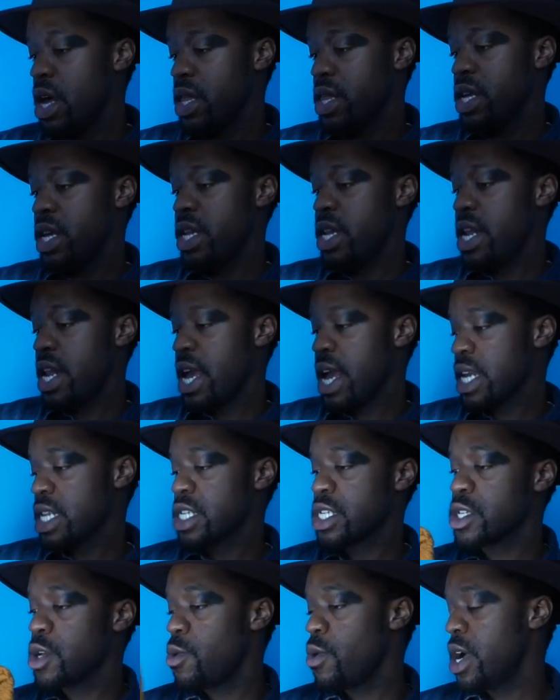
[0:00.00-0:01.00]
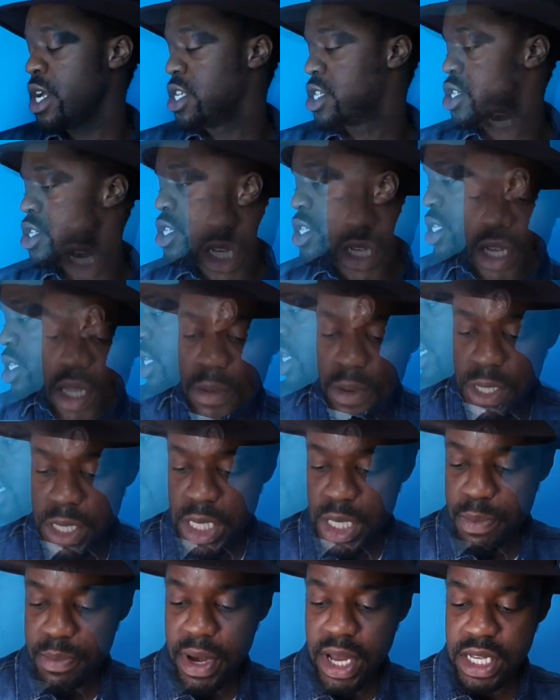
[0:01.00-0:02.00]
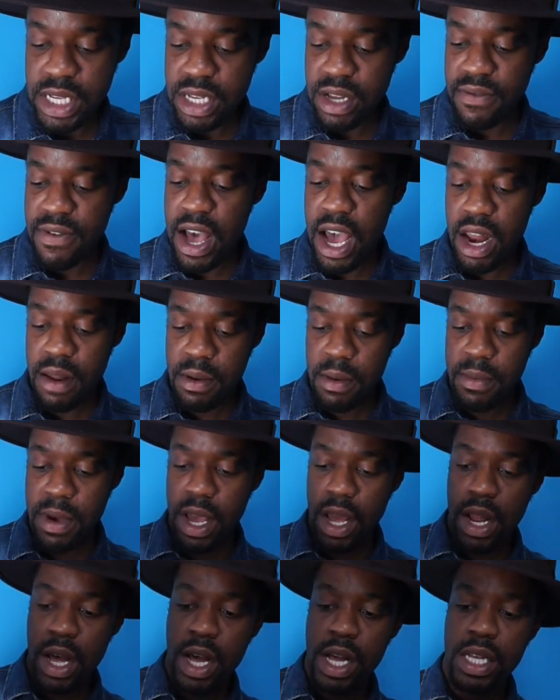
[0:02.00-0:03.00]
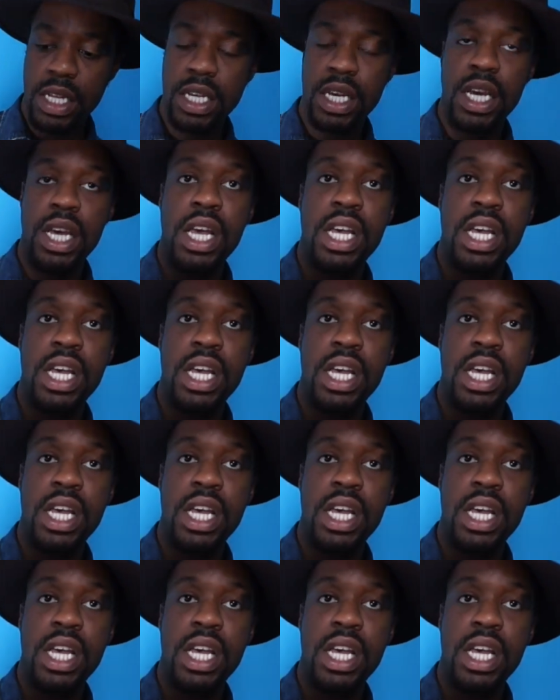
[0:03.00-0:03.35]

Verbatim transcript: The next question. The most expensive item in my closet